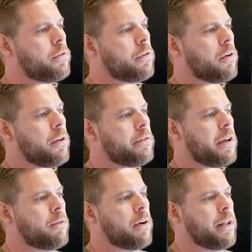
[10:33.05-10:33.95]
So let's
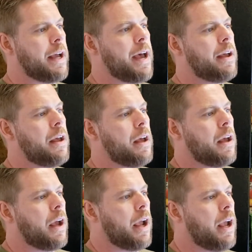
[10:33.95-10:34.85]
get rid of that.
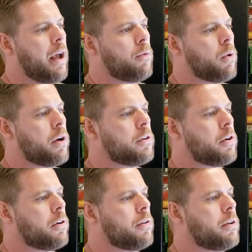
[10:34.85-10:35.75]
And we're going to
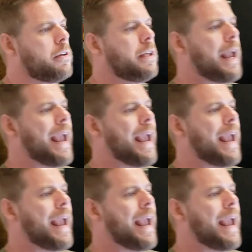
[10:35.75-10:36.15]
turn on the